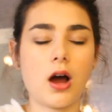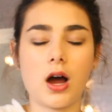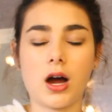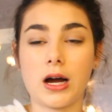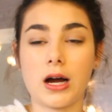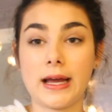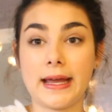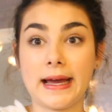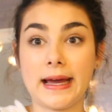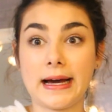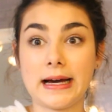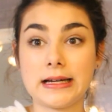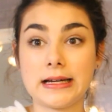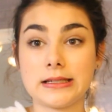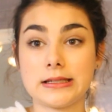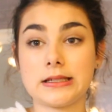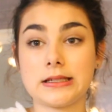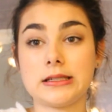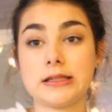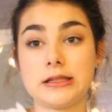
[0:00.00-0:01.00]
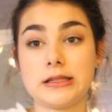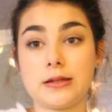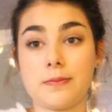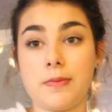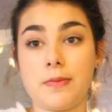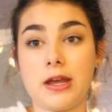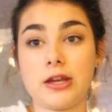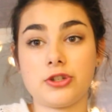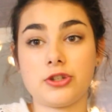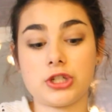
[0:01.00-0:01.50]
I had
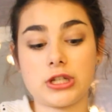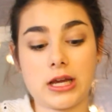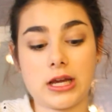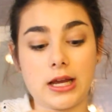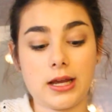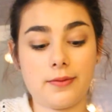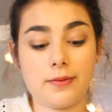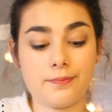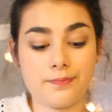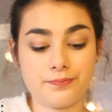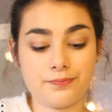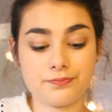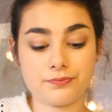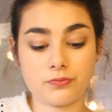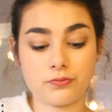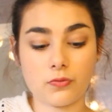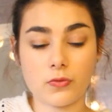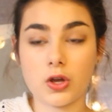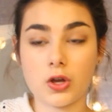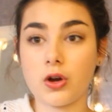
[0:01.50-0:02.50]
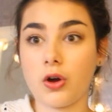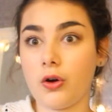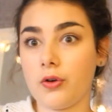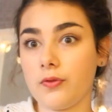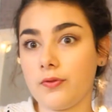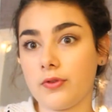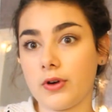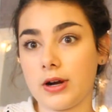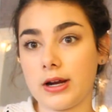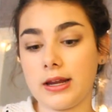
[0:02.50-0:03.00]
picture day
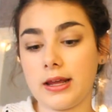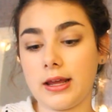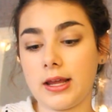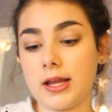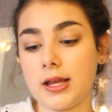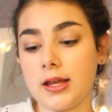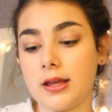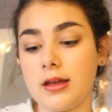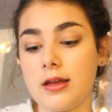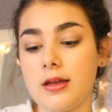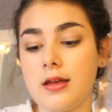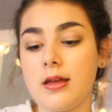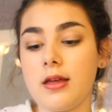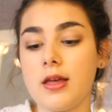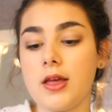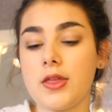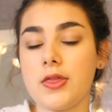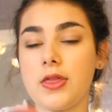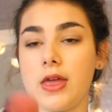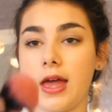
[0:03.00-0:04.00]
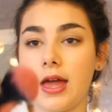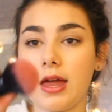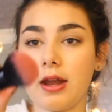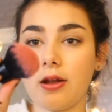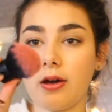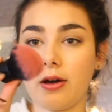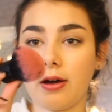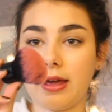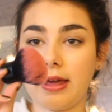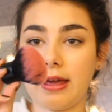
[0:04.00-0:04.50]
on Friday. Then
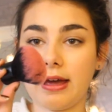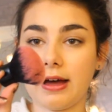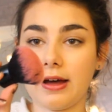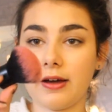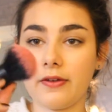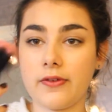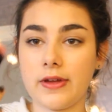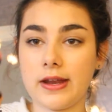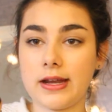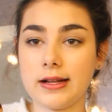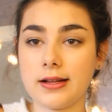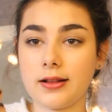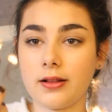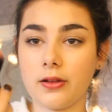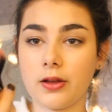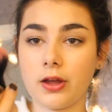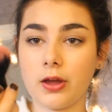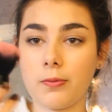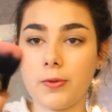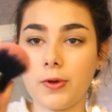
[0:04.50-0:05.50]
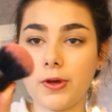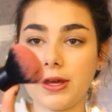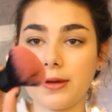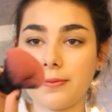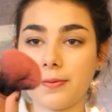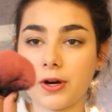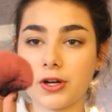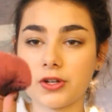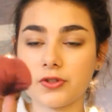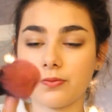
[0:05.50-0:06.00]
I have a little kabuki
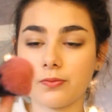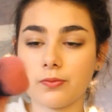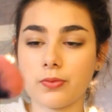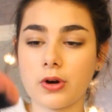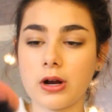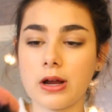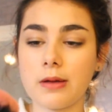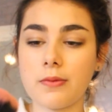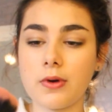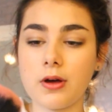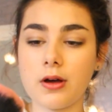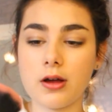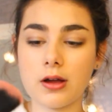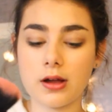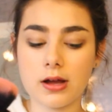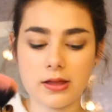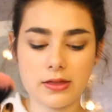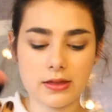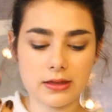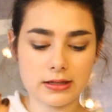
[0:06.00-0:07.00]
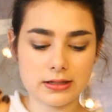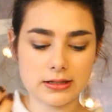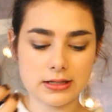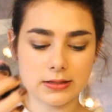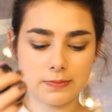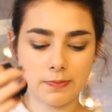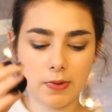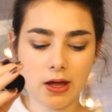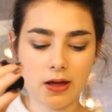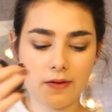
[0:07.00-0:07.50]
brush from Primark. I think this
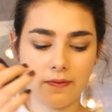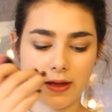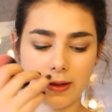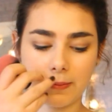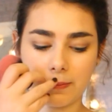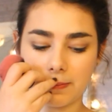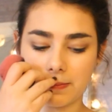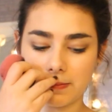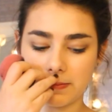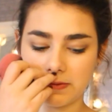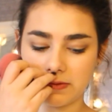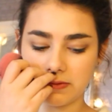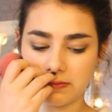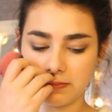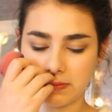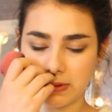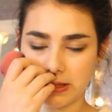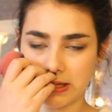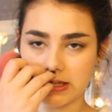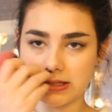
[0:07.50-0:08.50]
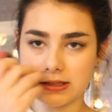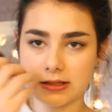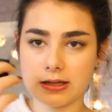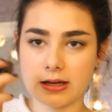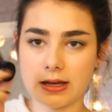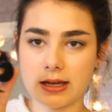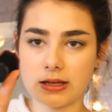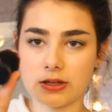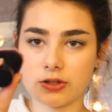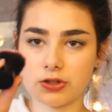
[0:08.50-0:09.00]
is perfect because
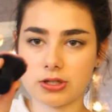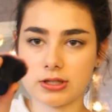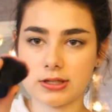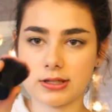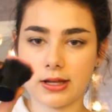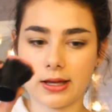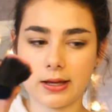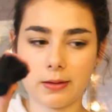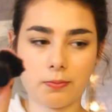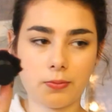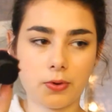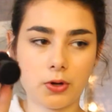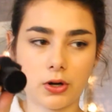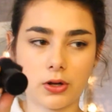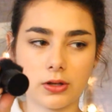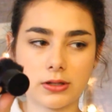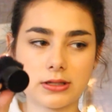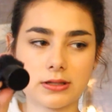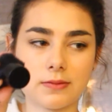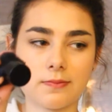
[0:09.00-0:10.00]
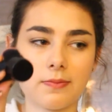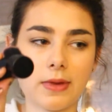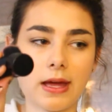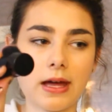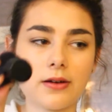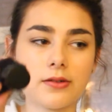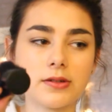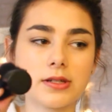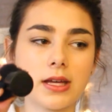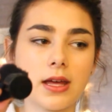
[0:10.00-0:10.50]
I can just like put on some
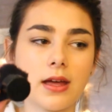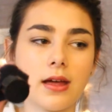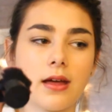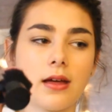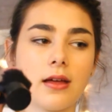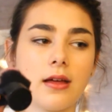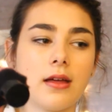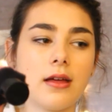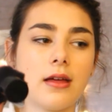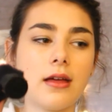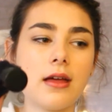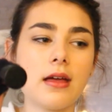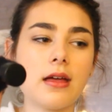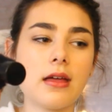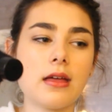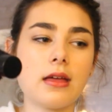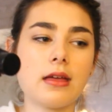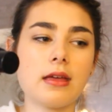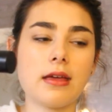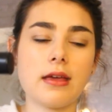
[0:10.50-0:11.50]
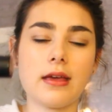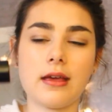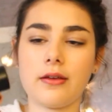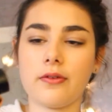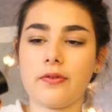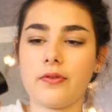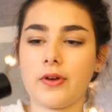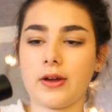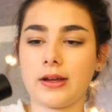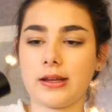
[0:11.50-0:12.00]
powder if
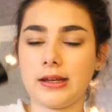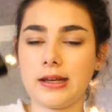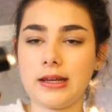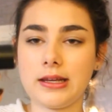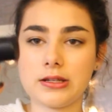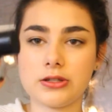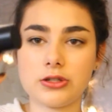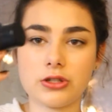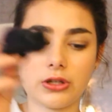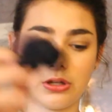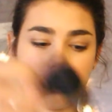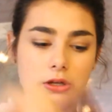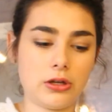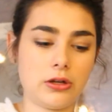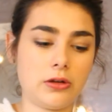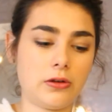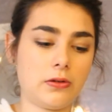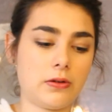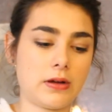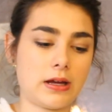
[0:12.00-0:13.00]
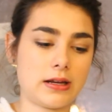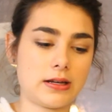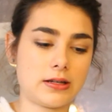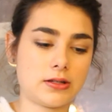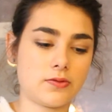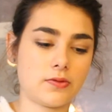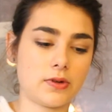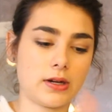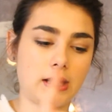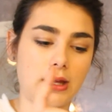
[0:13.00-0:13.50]
I need to, and
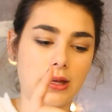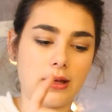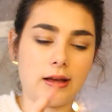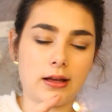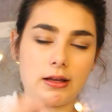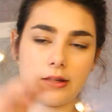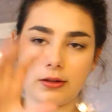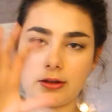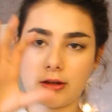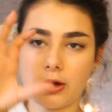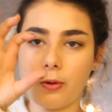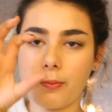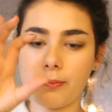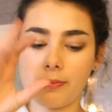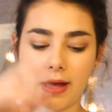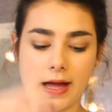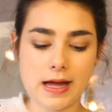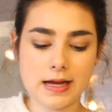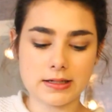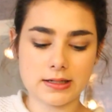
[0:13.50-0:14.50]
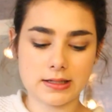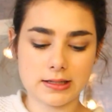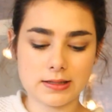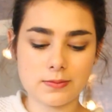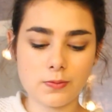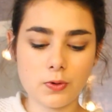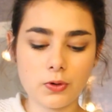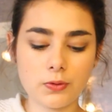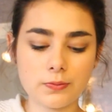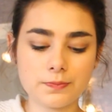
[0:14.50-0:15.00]
it's really compact and
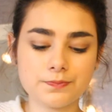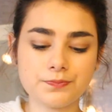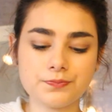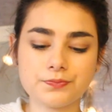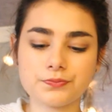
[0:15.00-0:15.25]
small.